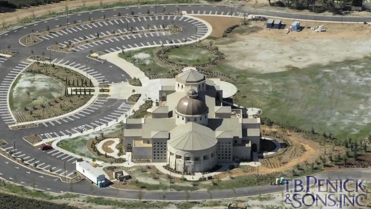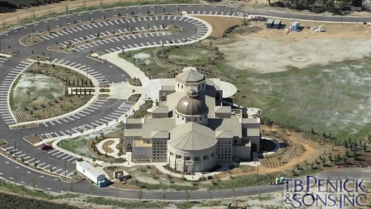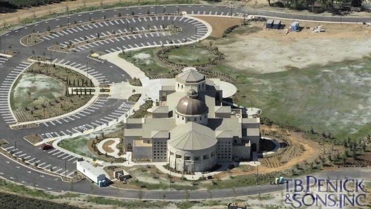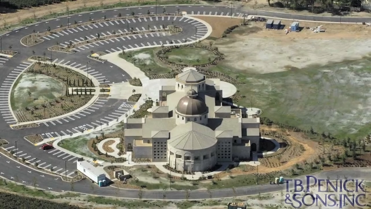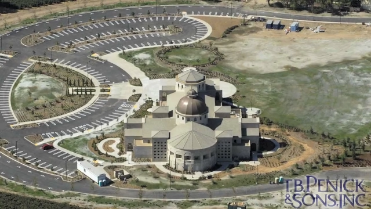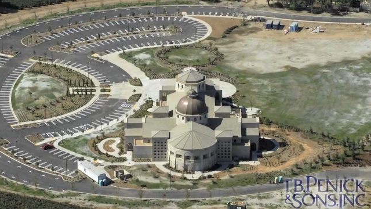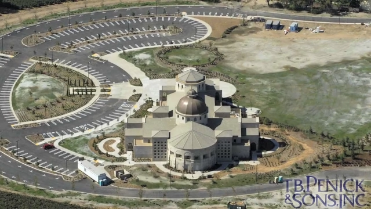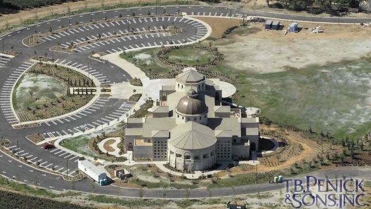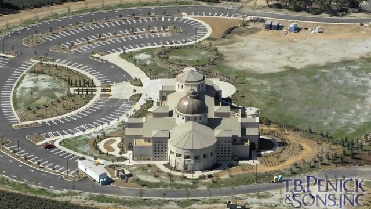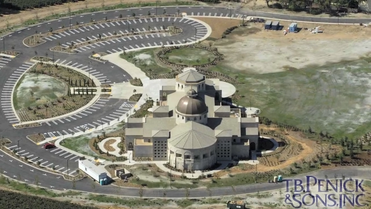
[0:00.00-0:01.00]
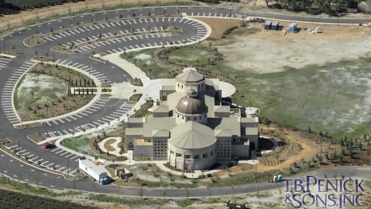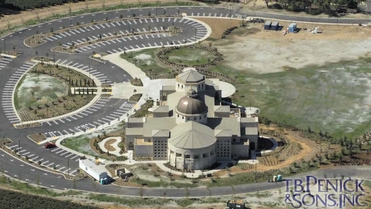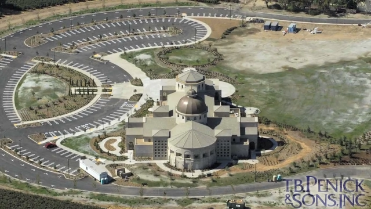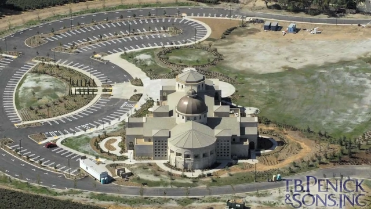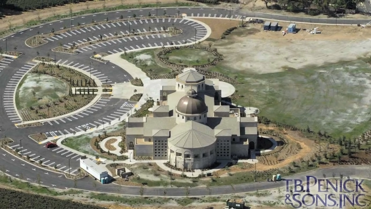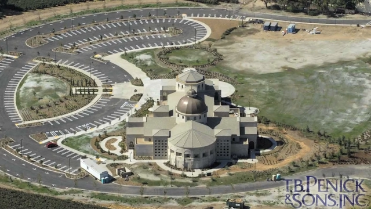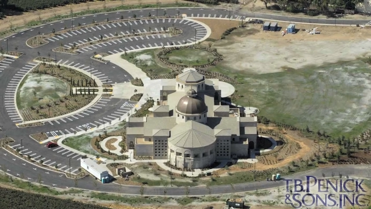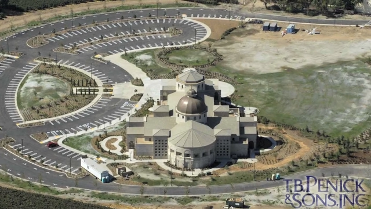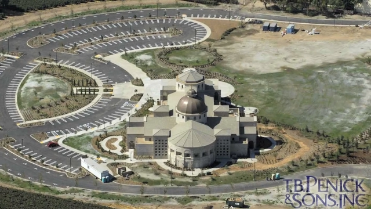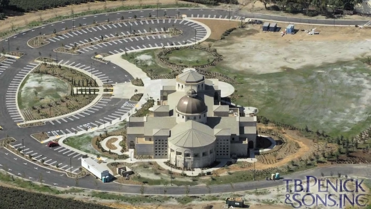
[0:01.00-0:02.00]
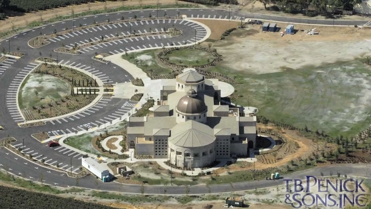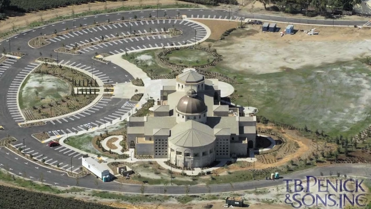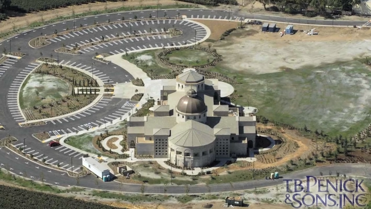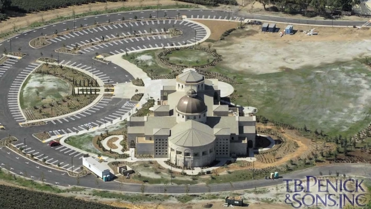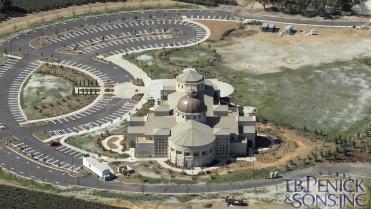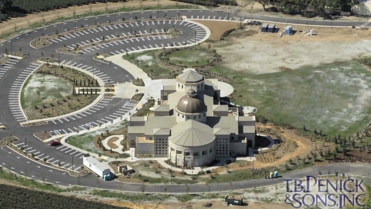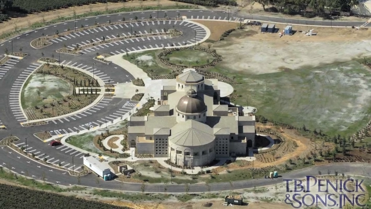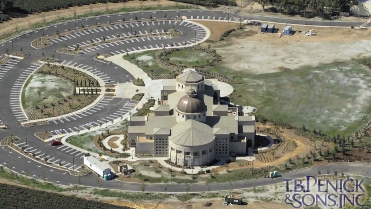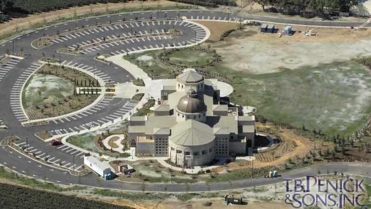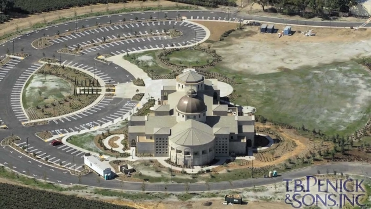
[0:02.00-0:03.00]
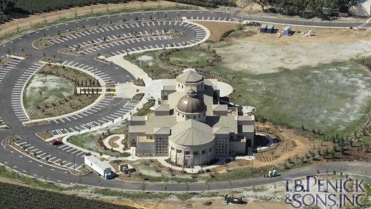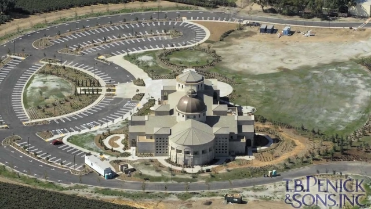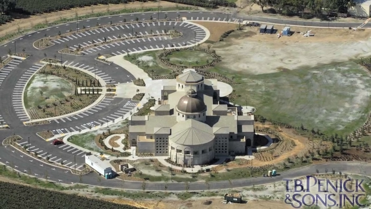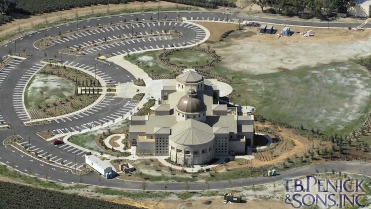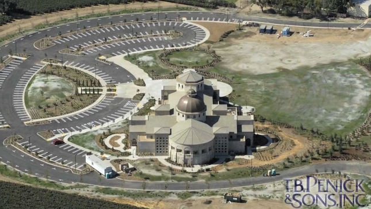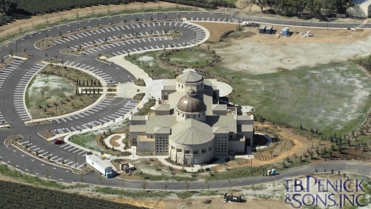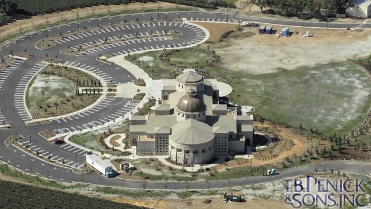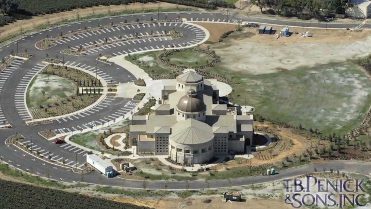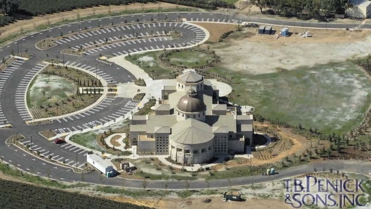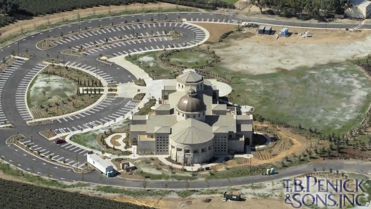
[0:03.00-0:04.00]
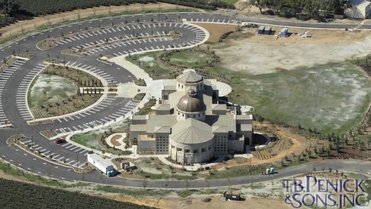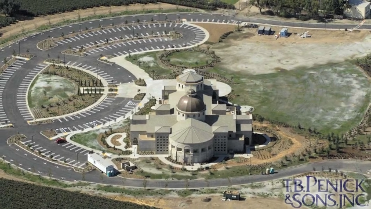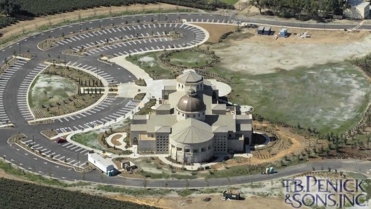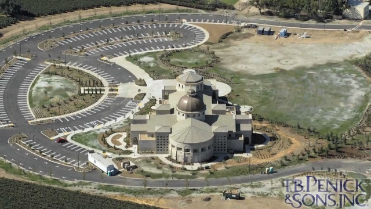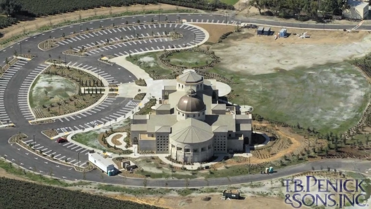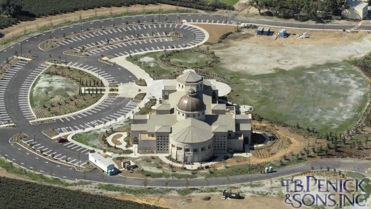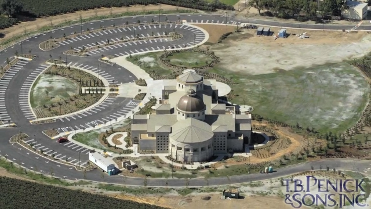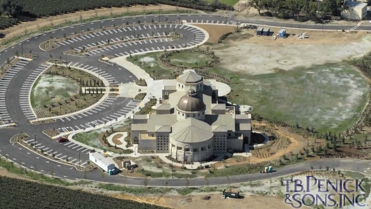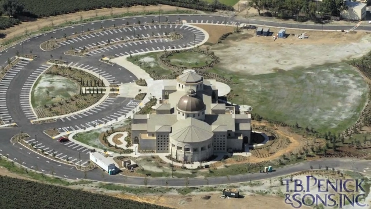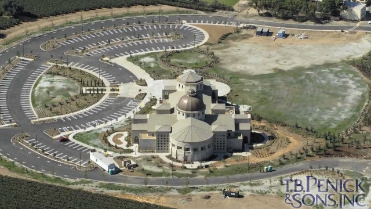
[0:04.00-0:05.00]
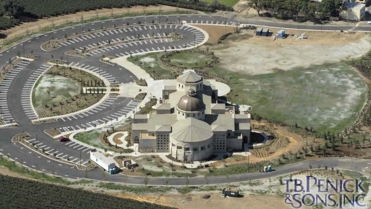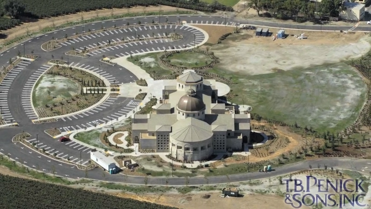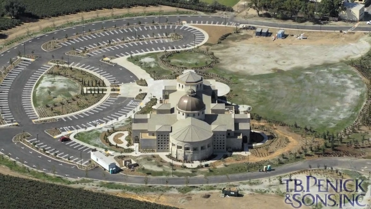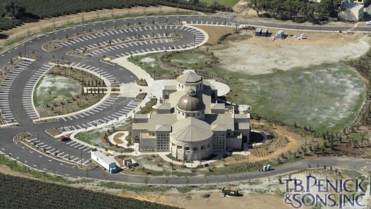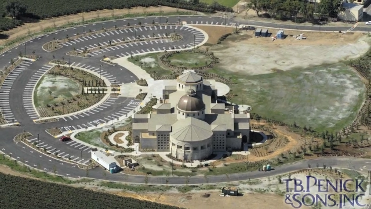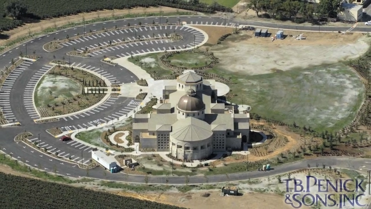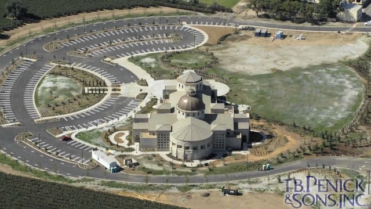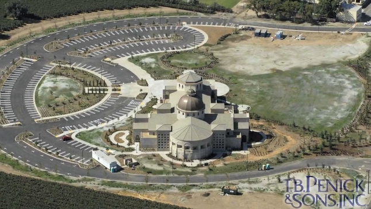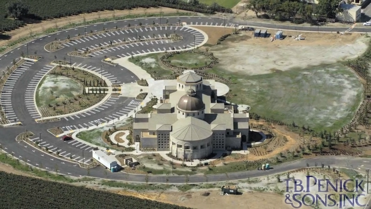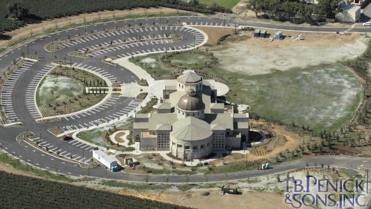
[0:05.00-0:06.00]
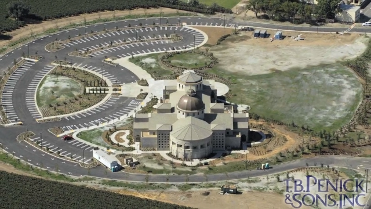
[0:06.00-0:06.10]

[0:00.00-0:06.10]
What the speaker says: [unreadable: no face in view]